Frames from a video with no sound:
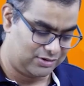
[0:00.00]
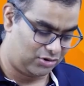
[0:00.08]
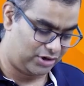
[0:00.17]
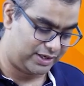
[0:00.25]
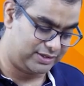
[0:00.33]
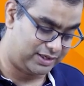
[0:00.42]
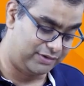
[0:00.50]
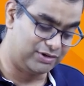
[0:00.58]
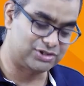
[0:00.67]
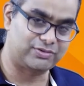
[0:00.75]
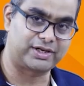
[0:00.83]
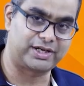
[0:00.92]
Okay,
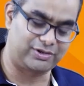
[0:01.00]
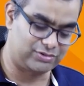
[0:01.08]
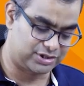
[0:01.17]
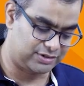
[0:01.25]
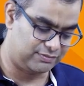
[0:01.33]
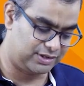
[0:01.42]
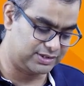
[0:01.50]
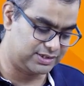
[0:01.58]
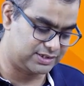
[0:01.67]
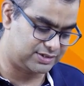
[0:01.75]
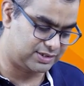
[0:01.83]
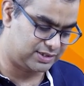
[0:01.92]
reverse working question. What is
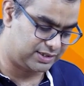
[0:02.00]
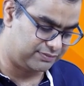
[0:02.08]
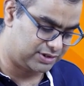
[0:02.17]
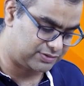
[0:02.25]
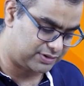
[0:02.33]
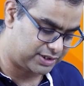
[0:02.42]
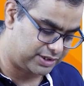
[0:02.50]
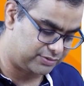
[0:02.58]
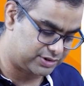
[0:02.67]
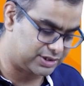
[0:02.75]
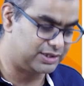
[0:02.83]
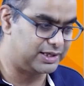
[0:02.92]
this reverse working
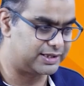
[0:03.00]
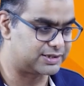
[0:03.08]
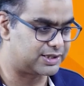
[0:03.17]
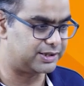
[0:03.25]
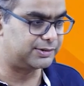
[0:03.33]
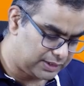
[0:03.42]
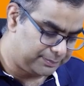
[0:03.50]
question? Let us see.